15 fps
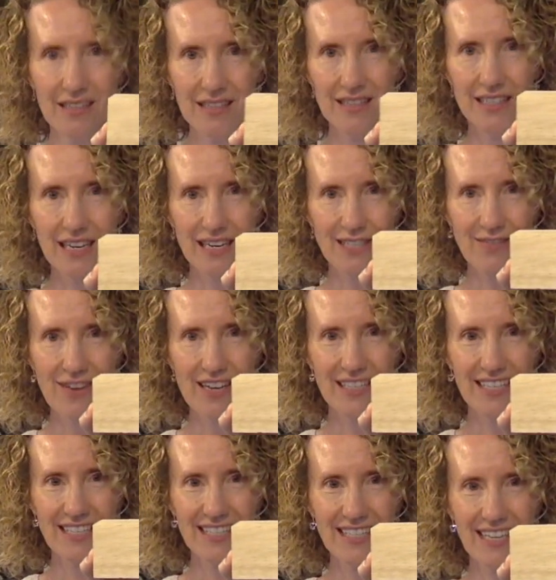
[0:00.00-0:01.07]
6
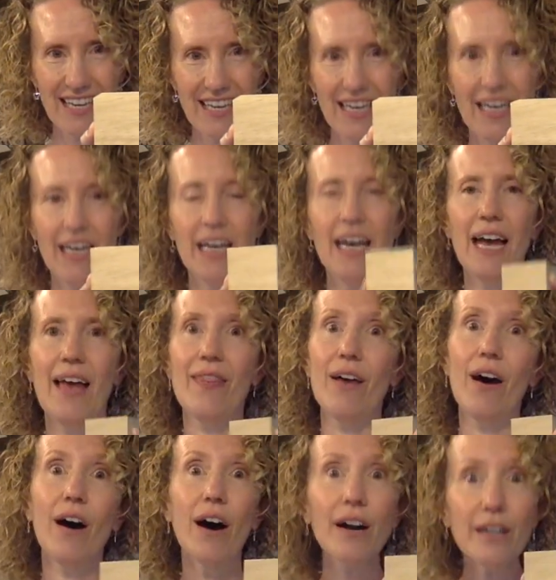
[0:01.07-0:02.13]
faces, and the
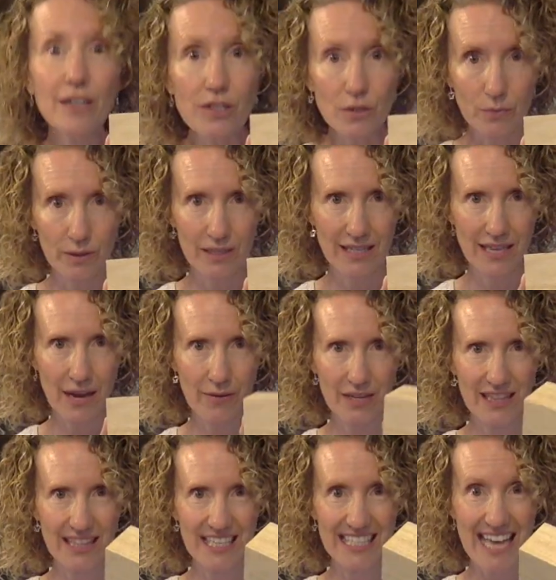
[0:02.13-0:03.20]
hardest one is
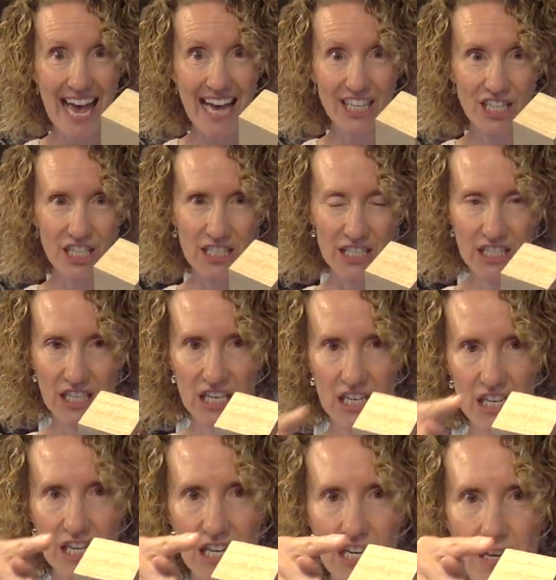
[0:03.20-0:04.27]
counting these edges.
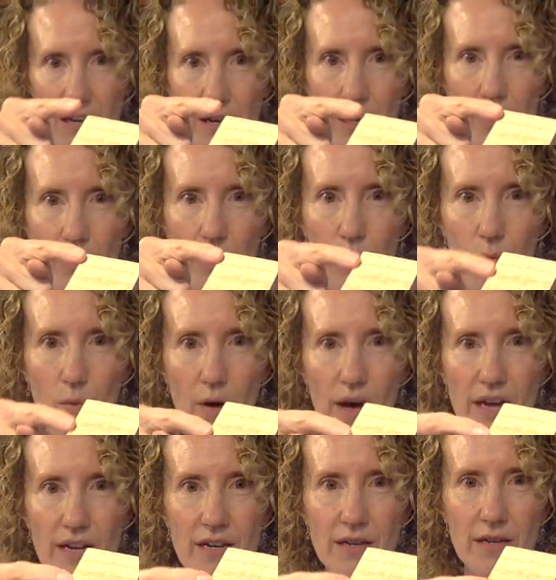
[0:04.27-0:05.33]

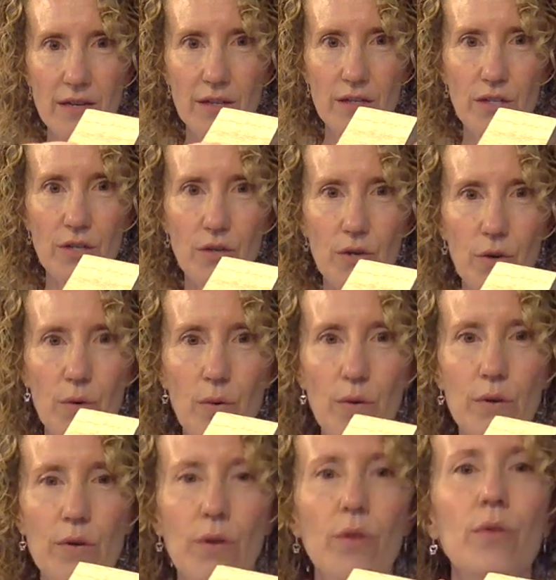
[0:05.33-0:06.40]
1, 2,
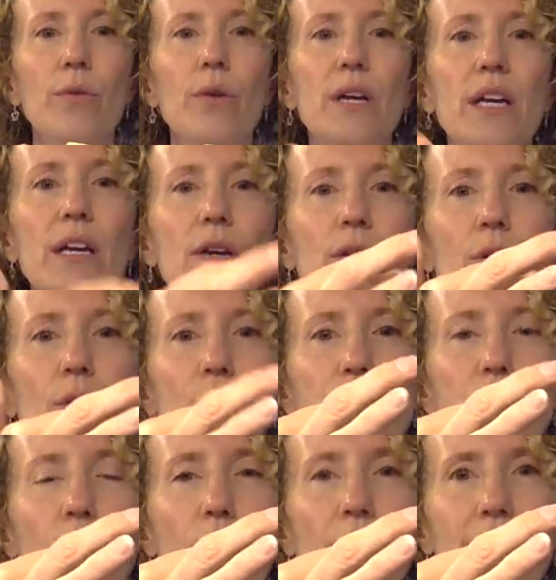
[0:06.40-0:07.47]
3,
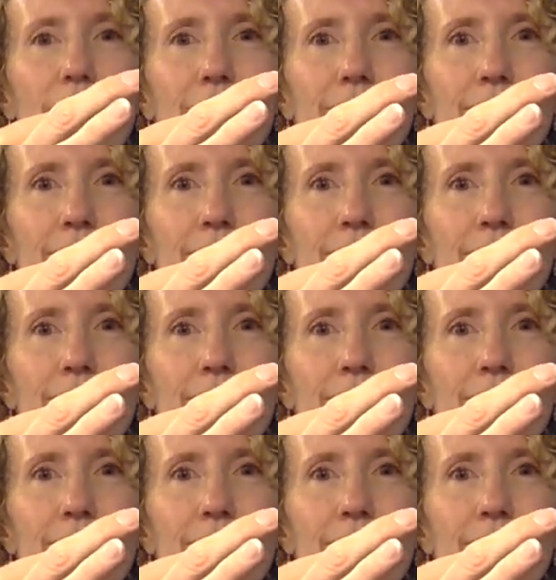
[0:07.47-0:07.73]
4.